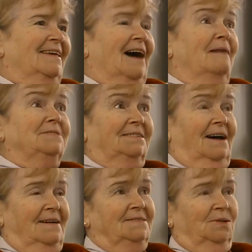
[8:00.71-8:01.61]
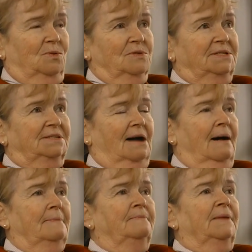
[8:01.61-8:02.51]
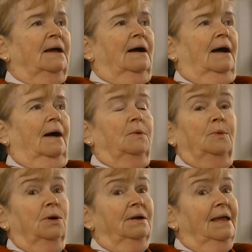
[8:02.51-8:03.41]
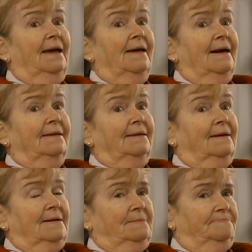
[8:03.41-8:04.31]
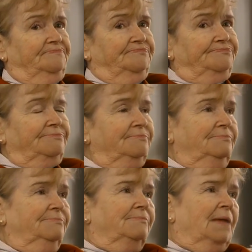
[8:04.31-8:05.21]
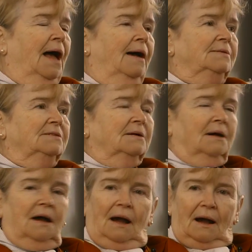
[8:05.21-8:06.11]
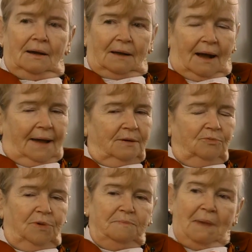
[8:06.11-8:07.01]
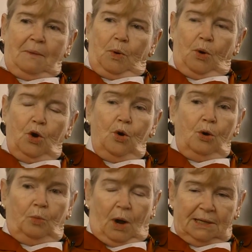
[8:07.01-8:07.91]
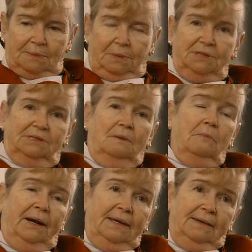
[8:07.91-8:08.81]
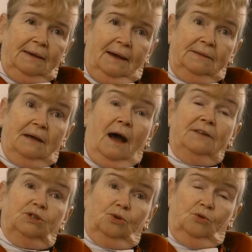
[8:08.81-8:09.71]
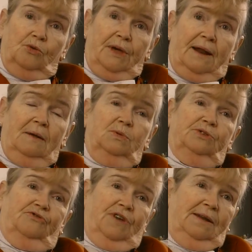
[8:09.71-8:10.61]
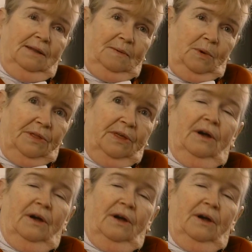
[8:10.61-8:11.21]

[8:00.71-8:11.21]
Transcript: I was in high school this time, and we weren't allowed out at night. And I don't remember who it was, but somebody at high school that I was friendly with,